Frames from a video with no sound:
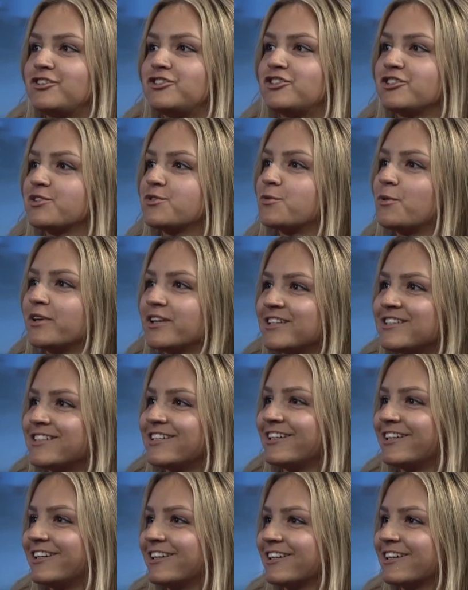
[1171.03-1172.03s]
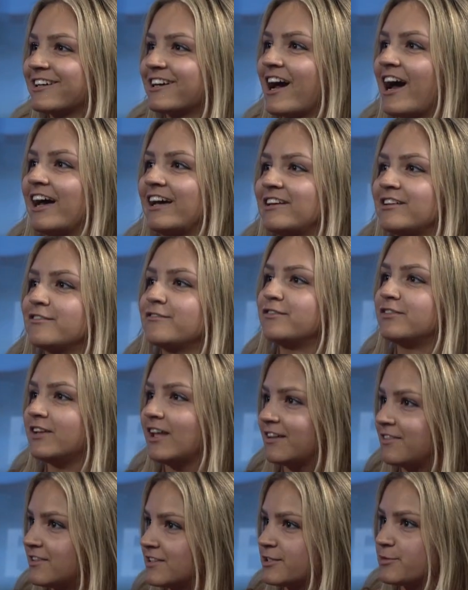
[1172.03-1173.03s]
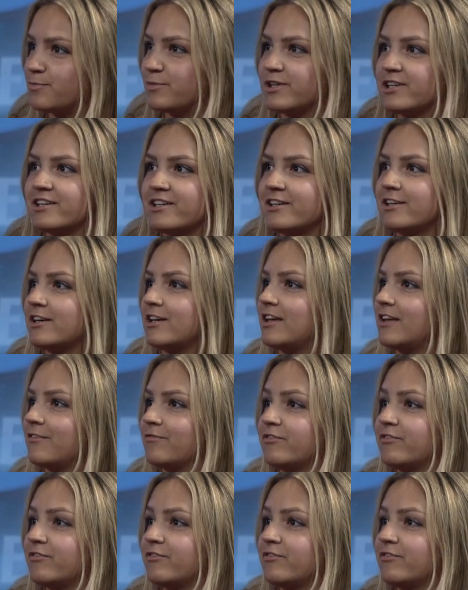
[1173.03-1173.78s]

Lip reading: just wanted to kind of let this be